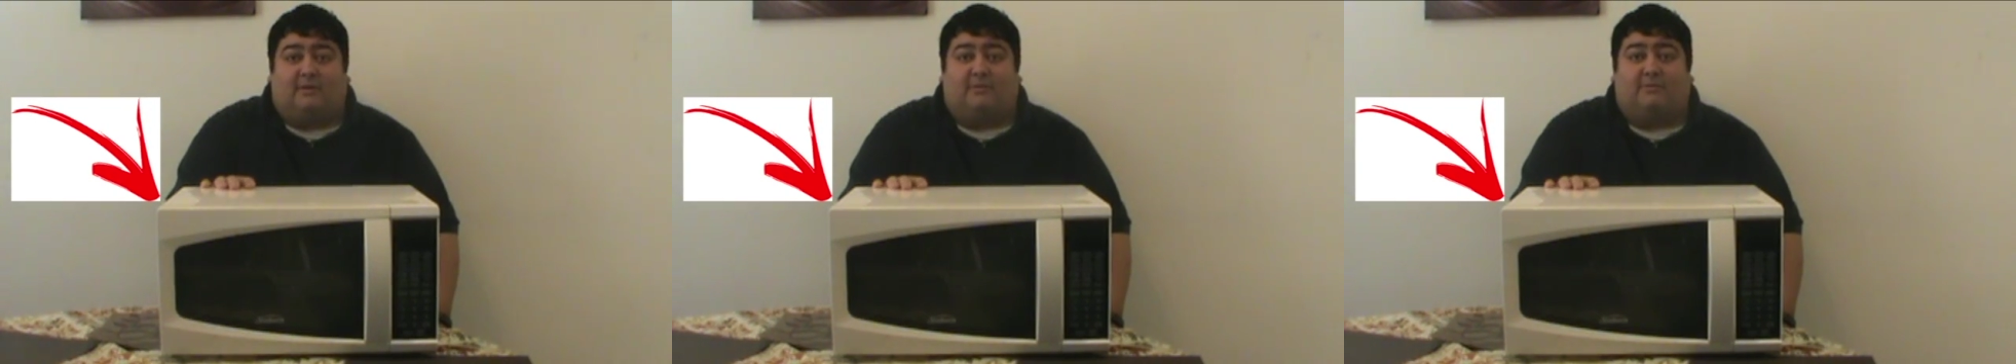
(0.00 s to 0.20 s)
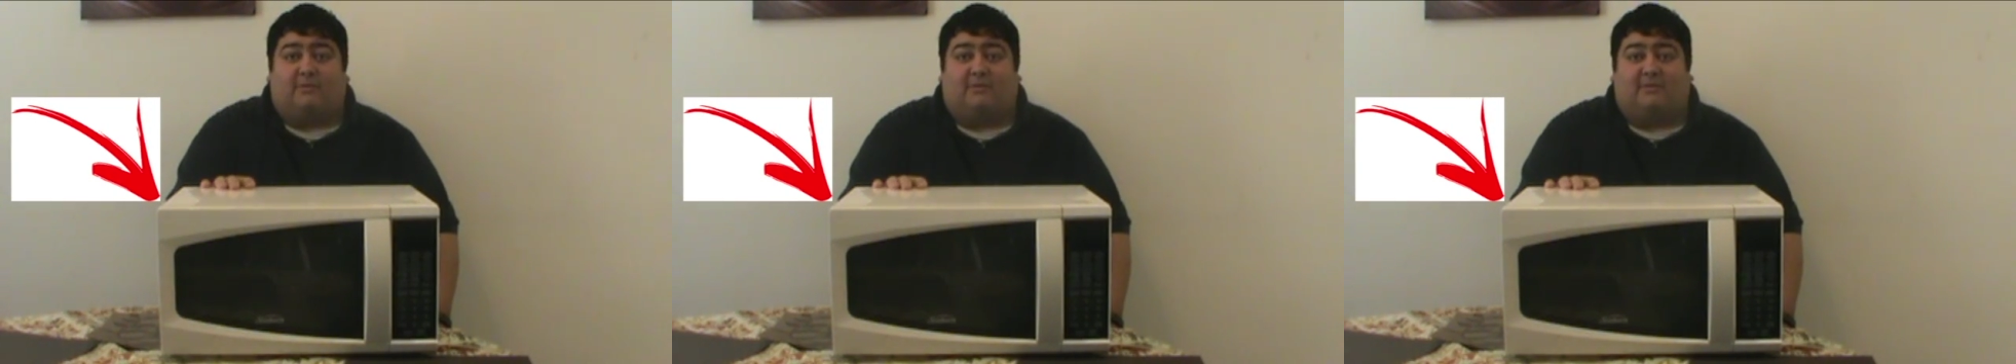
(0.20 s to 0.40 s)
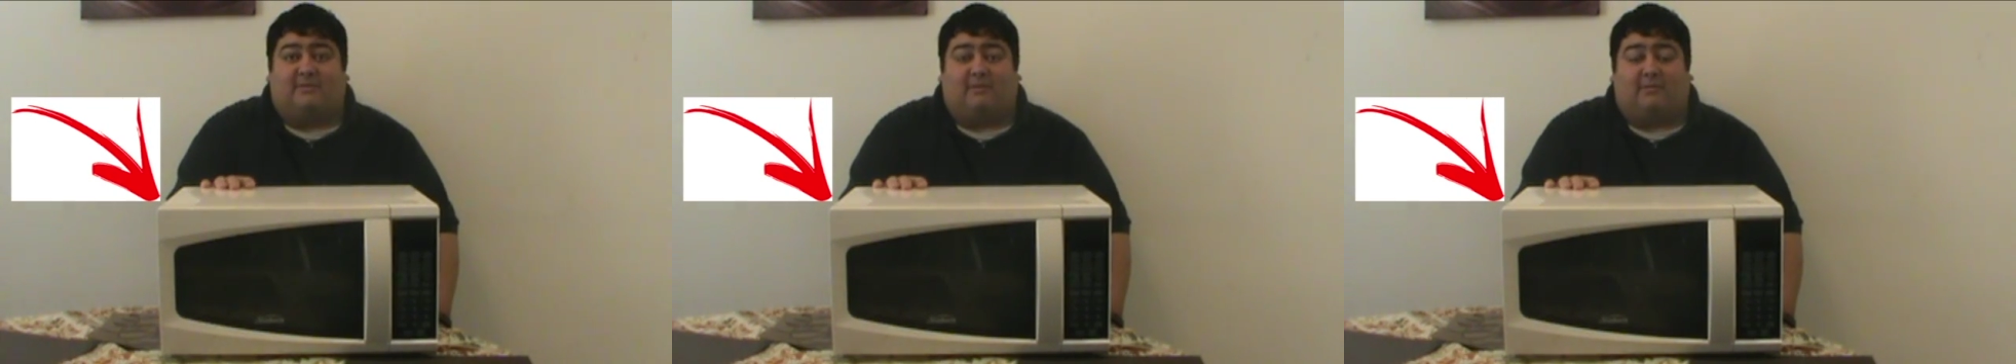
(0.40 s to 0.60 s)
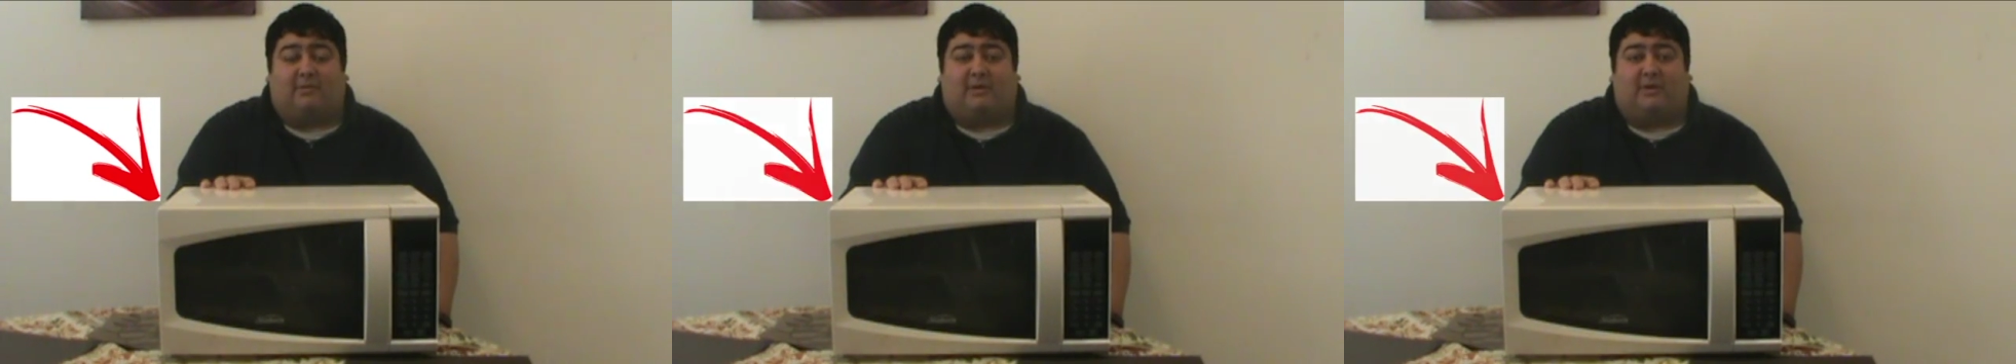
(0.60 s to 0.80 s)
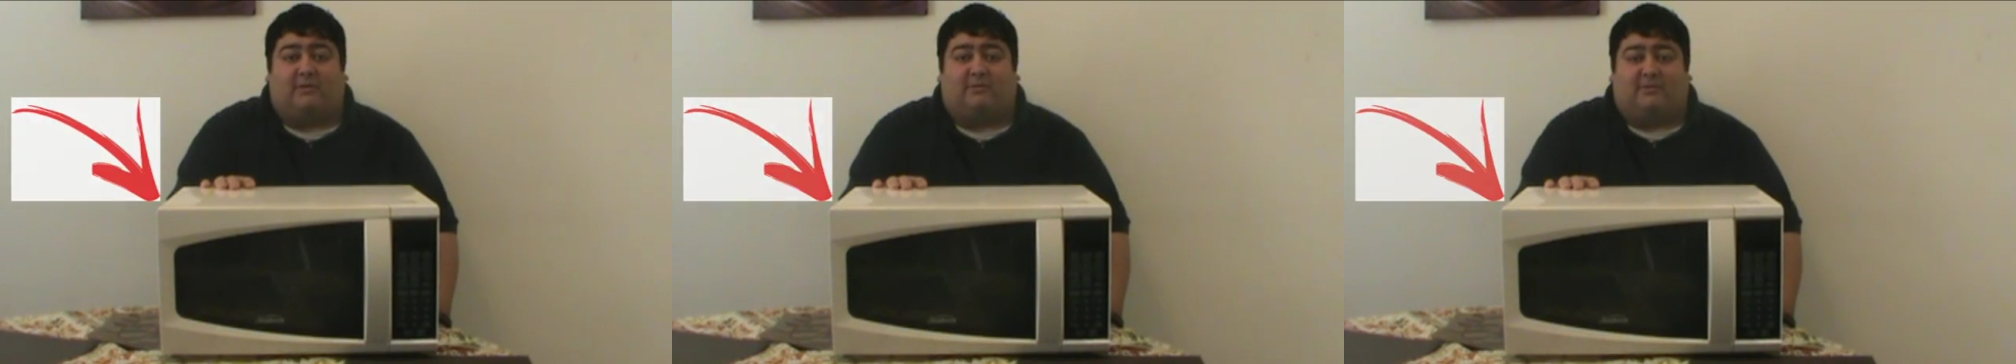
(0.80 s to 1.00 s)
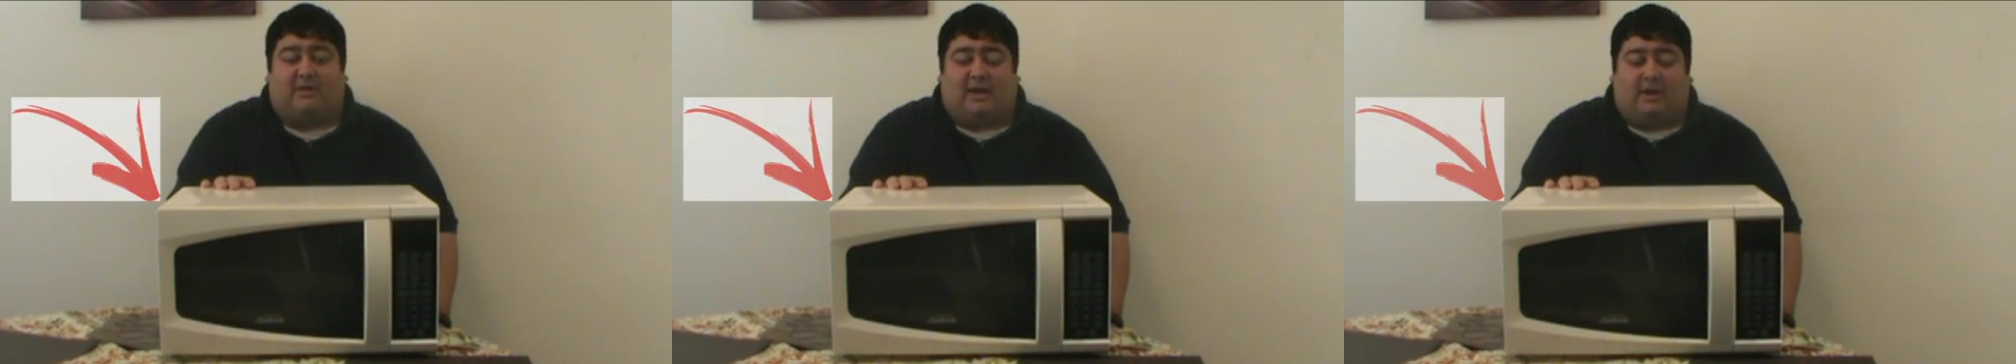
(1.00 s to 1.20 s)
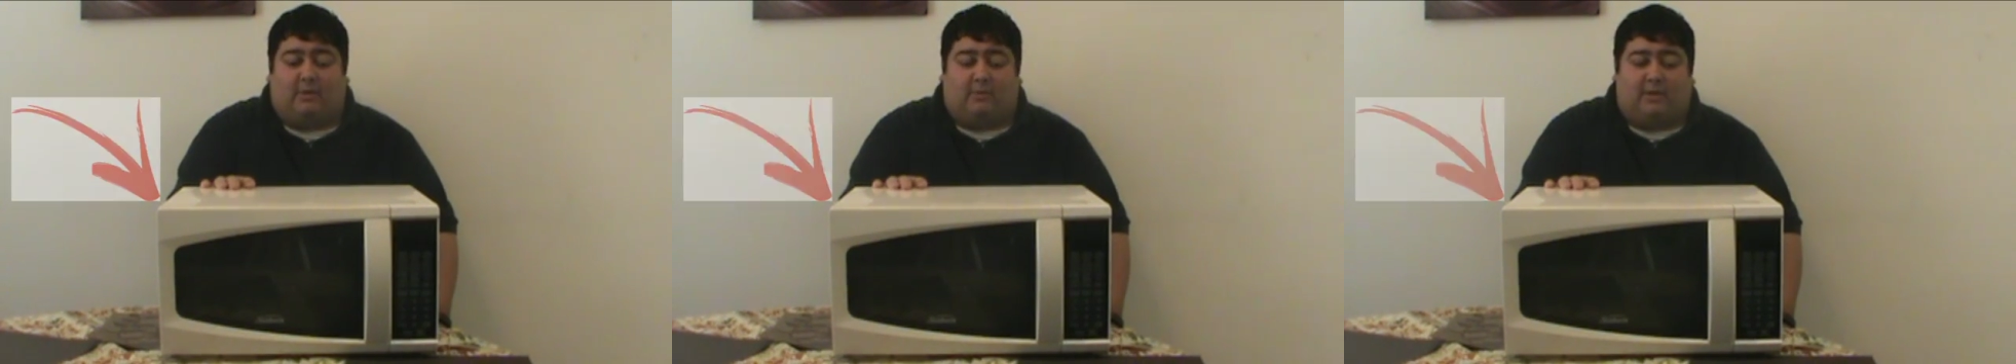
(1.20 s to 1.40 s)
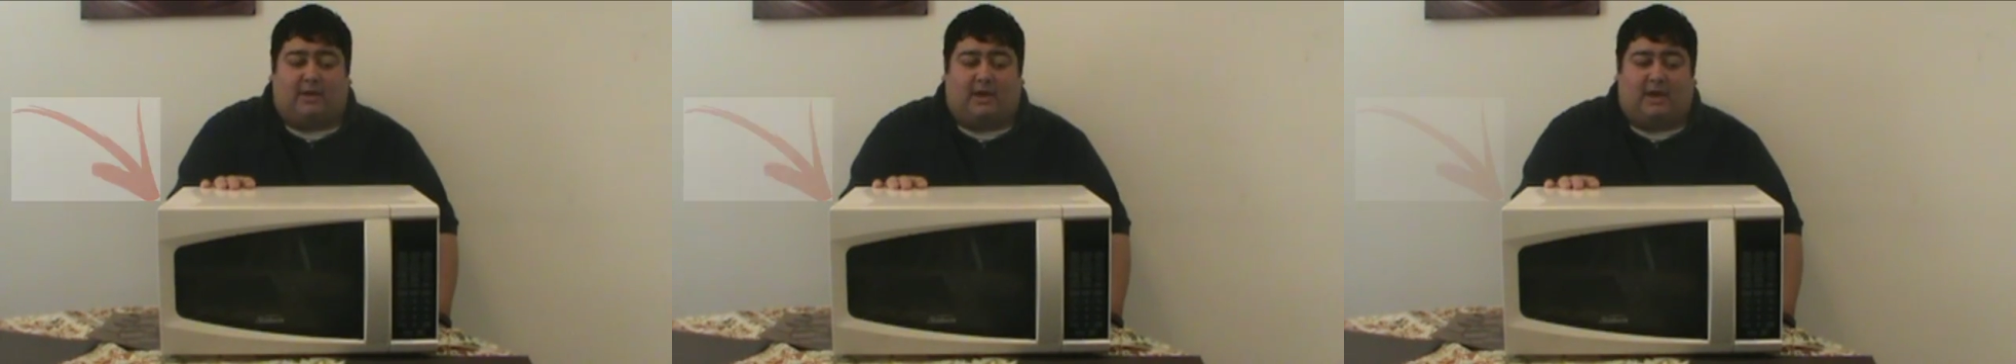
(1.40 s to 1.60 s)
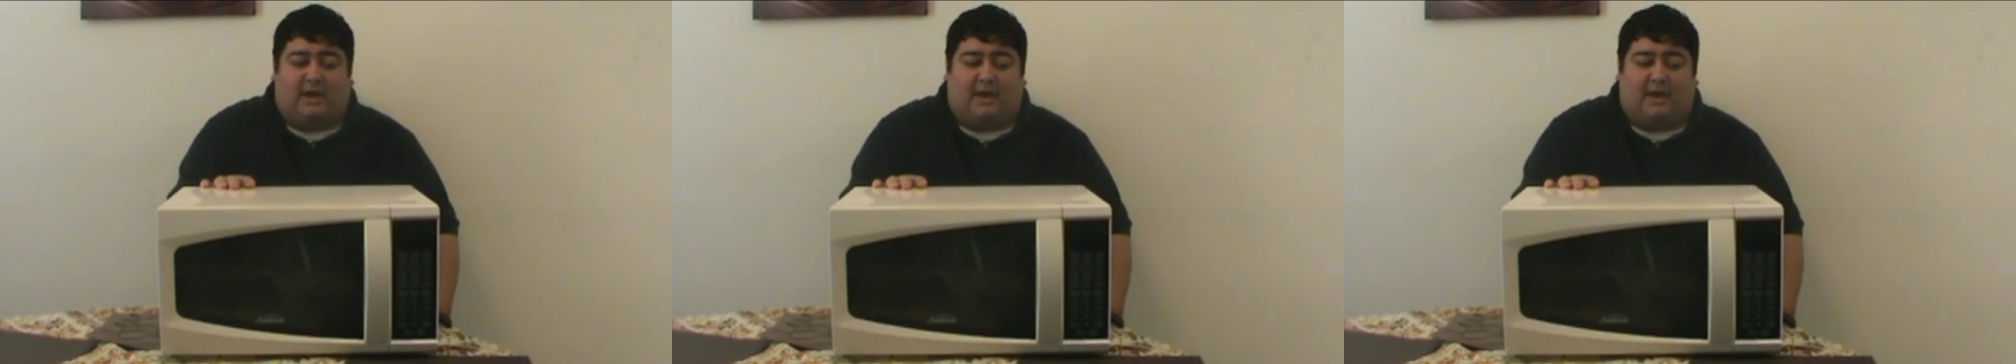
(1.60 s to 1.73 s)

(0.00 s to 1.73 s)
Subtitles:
for several years now.